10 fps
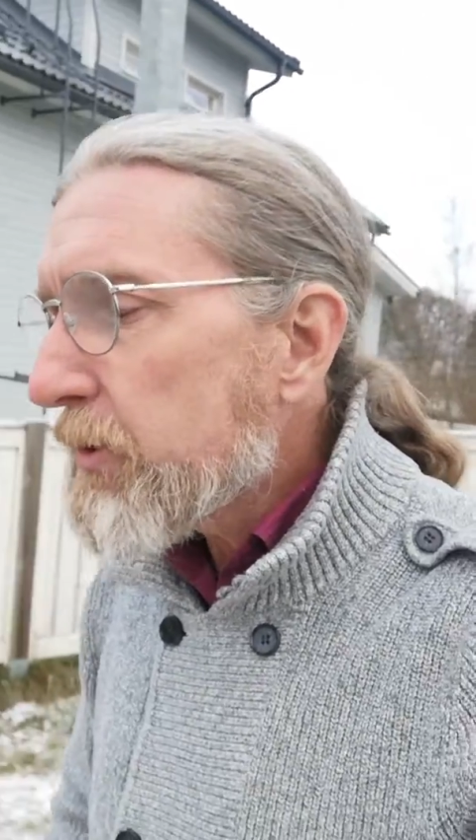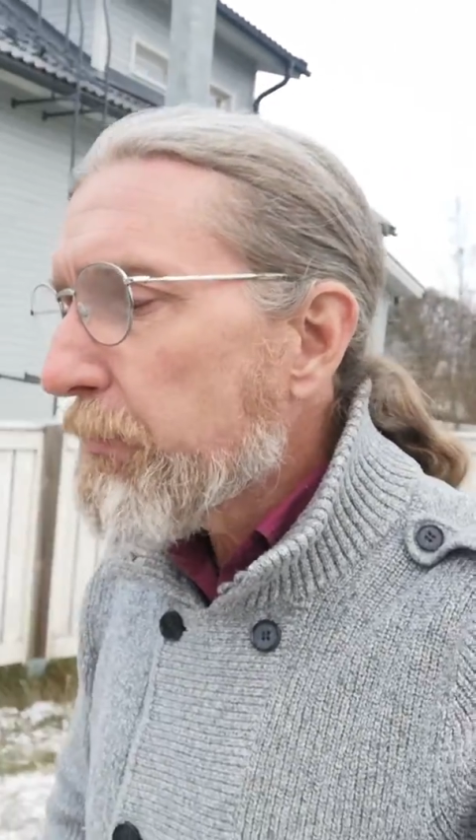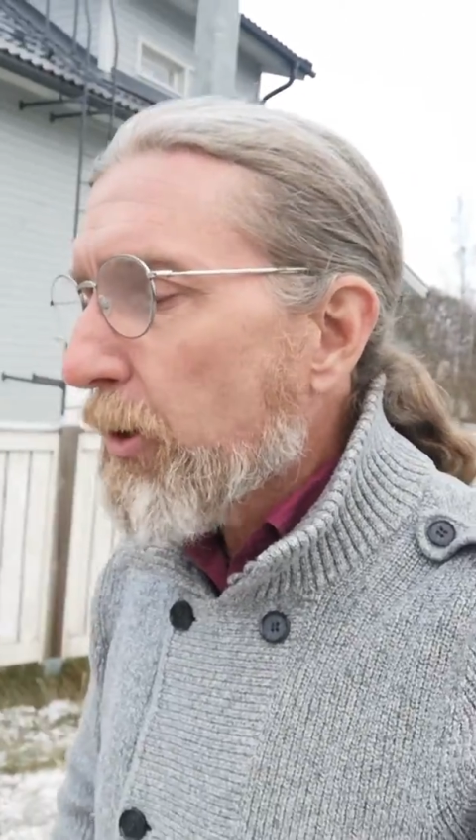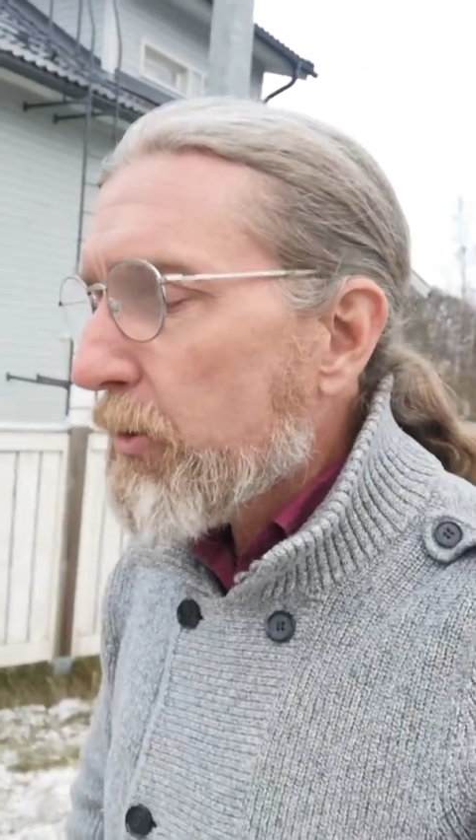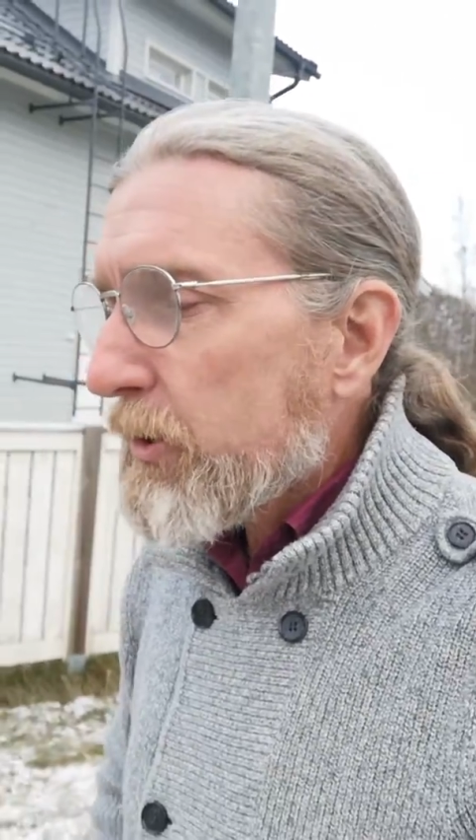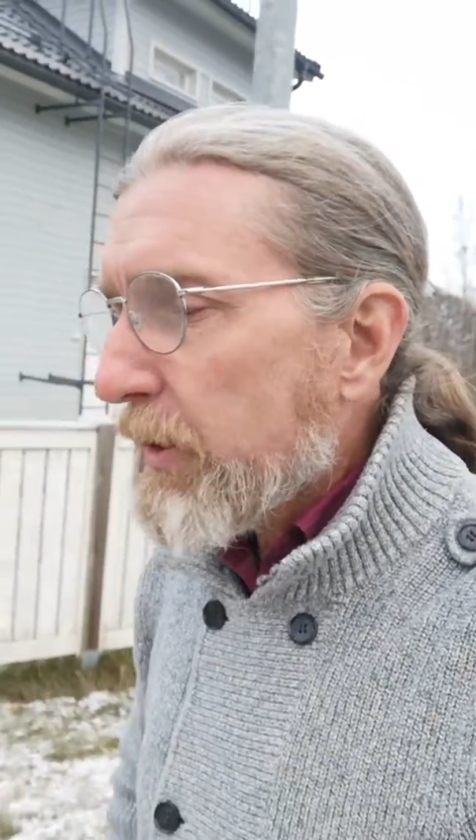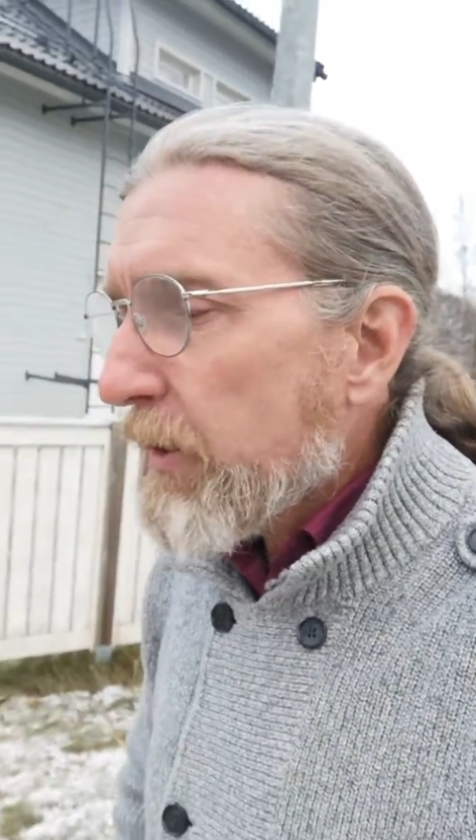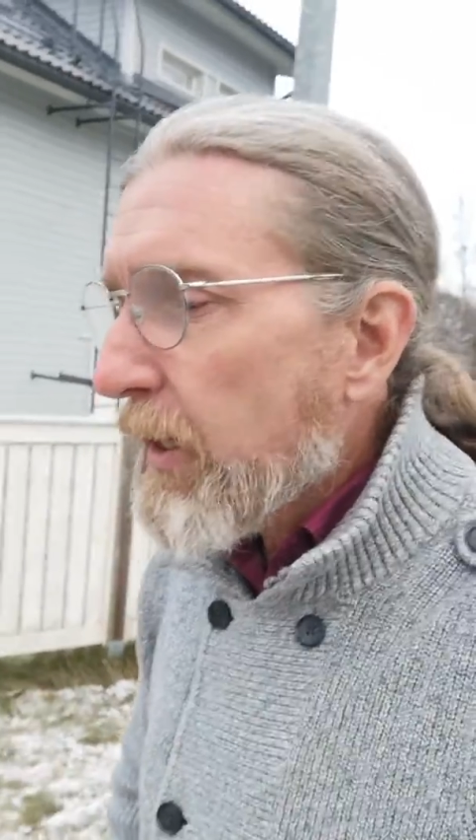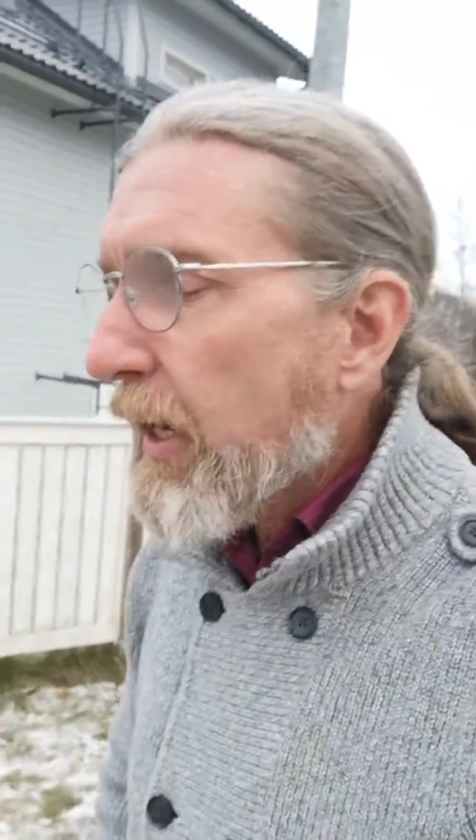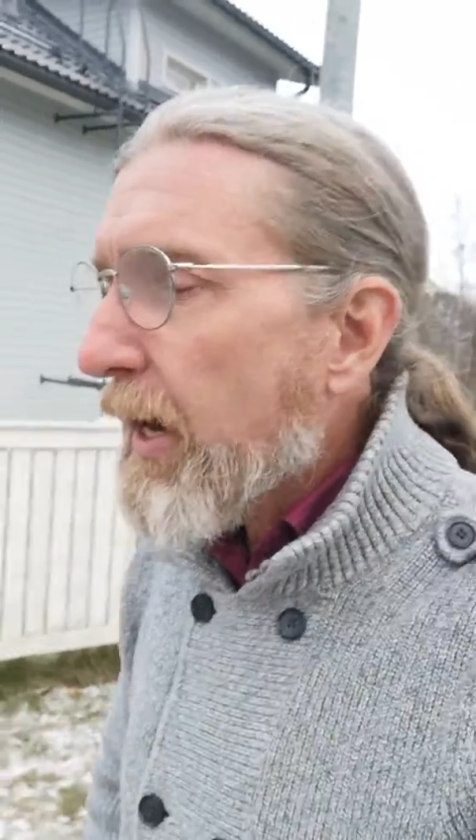of blockchain
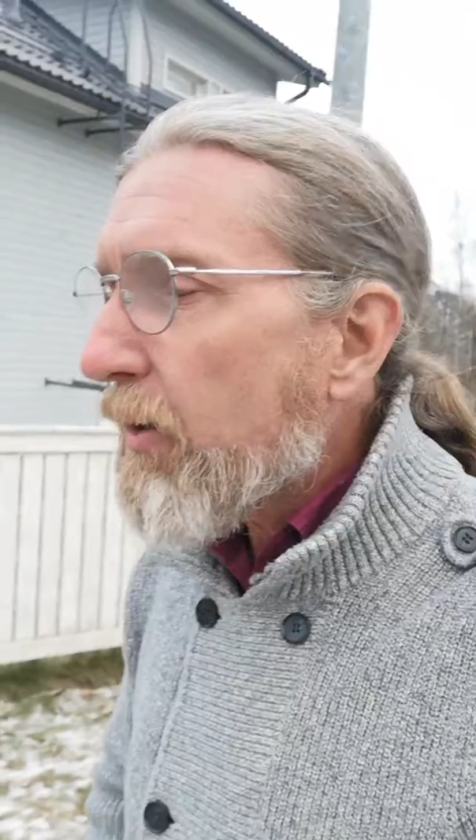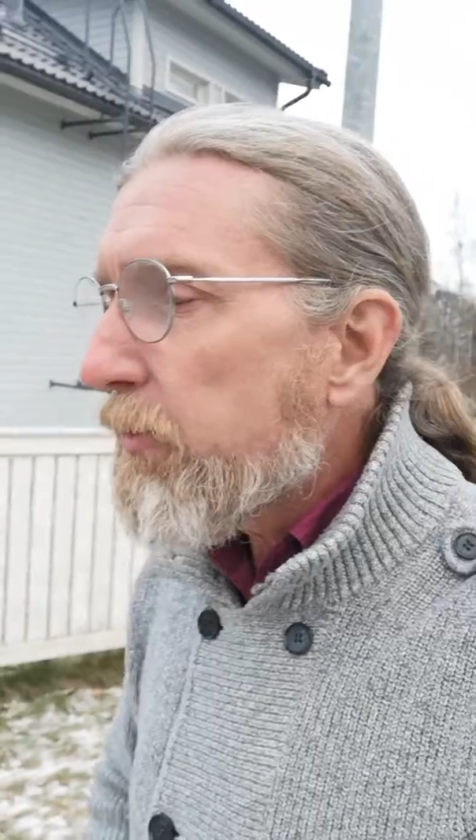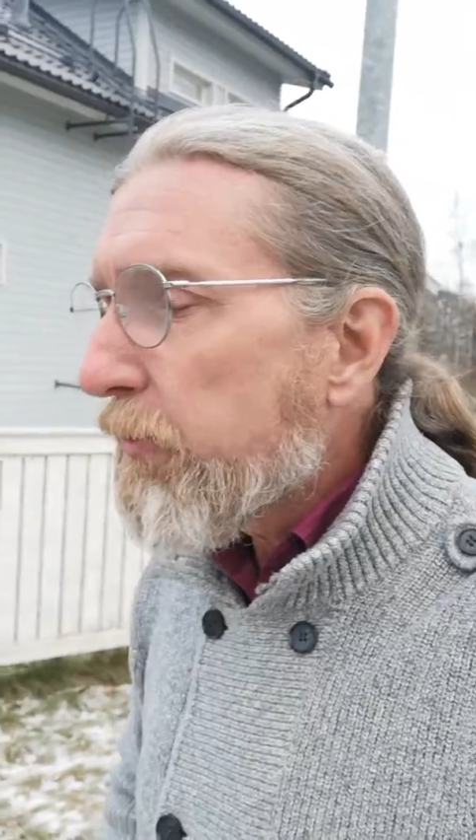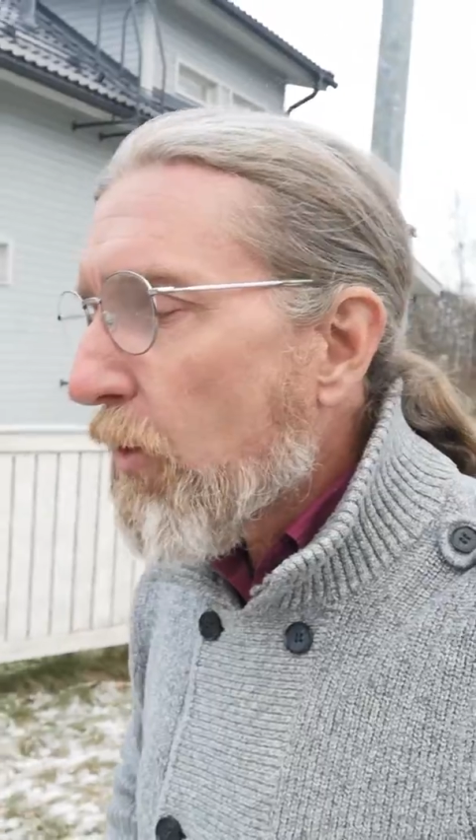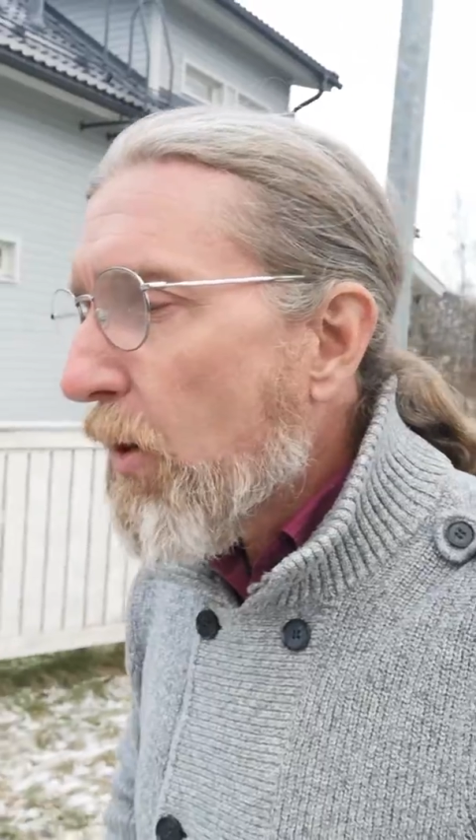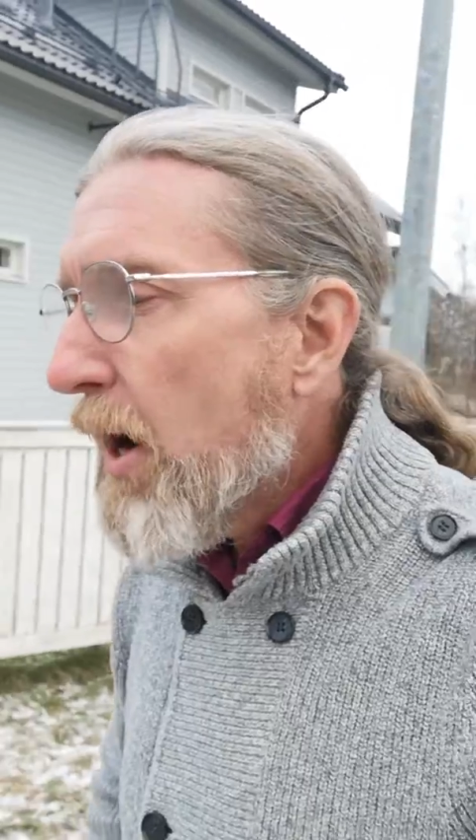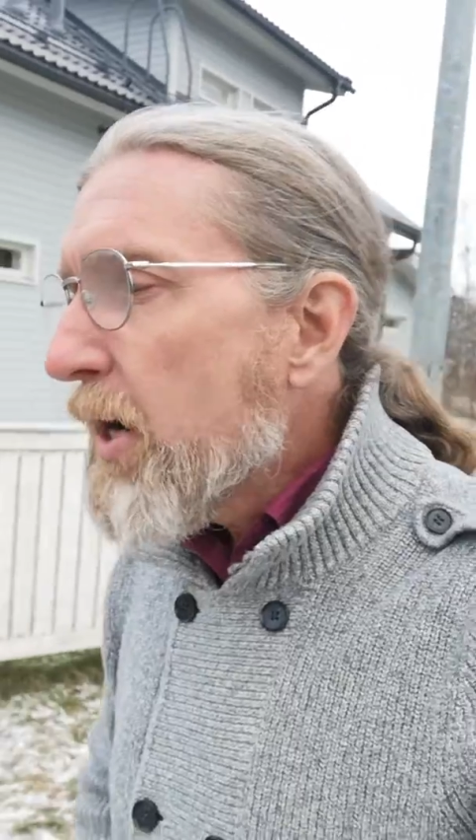that allow for